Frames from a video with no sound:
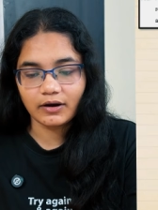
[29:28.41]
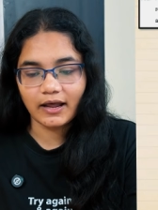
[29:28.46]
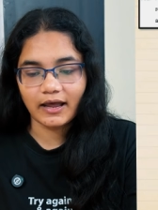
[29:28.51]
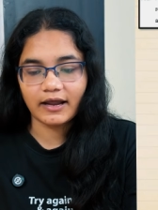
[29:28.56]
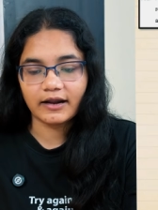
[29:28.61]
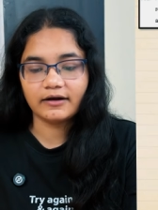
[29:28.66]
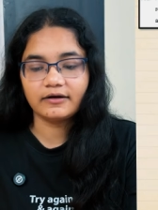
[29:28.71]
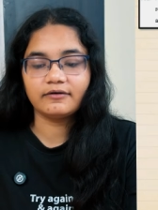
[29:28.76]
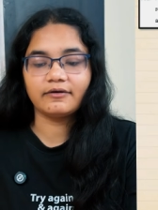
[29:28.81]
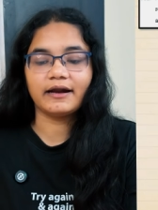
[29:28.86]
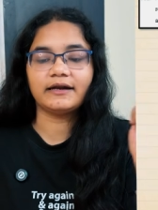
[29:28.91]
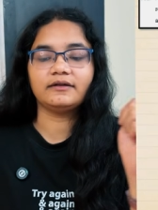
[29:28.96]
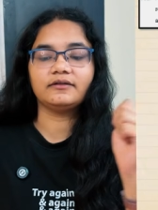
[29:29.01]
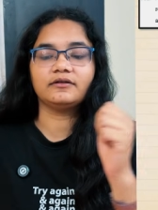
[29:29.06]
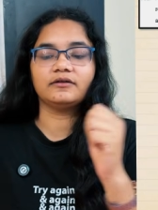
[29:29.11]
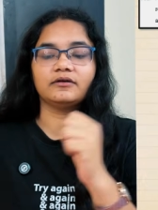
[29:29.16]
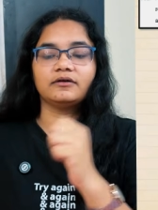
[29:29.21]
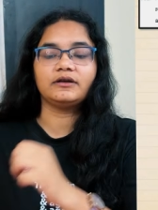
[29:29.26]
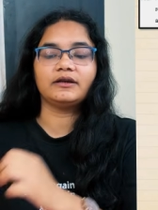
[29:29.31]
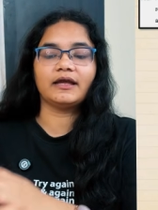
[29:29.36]
and write
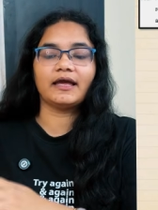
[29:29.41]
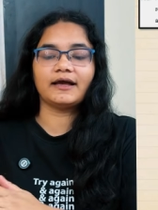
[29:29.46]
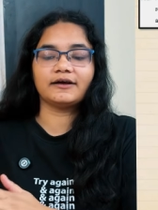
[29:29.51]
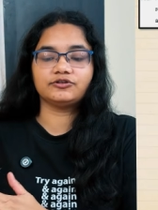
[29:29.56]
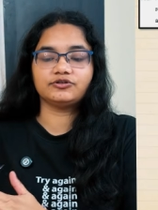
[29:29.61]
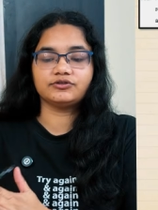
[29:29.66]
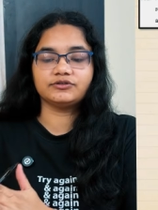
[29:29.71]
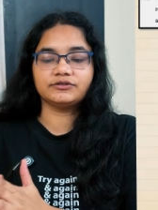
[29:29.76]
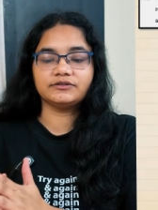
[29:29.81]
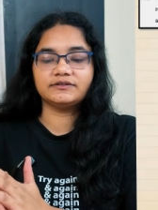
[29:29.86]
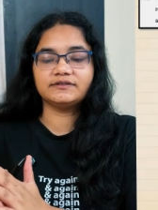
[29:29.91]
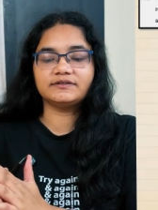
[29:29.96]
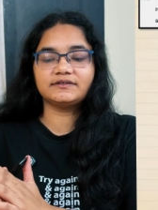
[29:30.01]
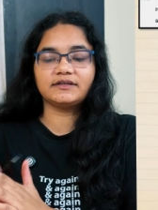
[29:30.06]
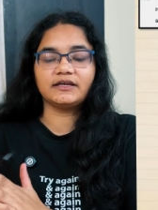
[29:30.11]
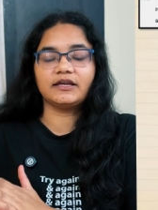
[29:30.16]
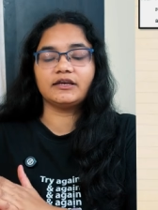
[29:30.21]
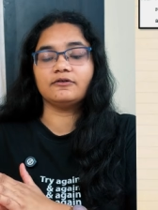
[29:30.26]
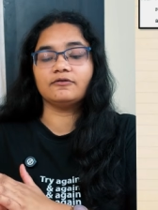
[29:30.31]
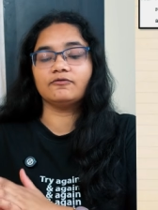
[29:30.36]
the reactions
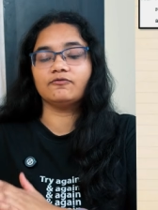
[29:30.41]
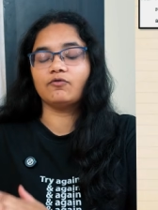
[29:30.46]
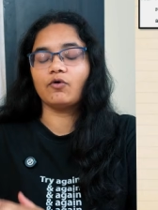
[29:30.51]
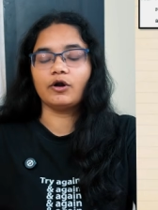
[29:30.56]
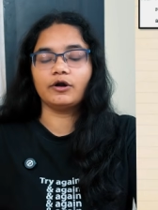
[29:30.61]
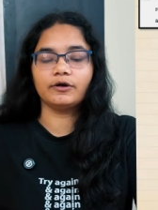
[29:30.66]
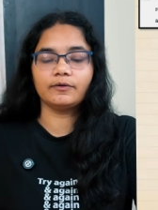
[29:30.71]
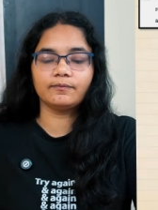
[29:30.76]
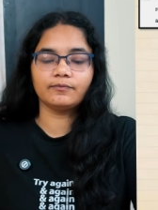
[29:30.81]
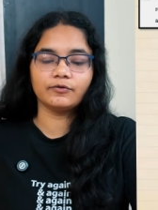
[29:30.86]
involved.